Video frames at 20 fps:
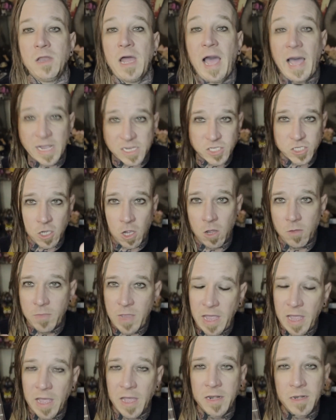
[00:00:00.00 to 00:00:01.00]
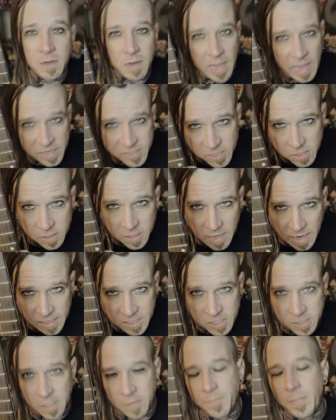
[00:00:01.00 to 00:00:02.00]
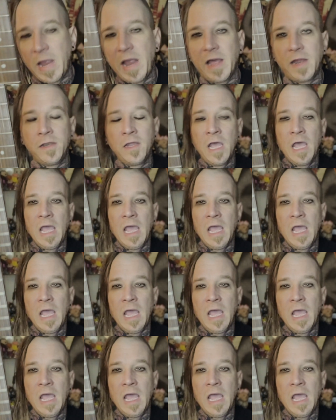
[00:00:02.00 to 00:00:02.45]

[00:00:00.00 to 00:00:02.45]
Hacksaw Man. Excellent band.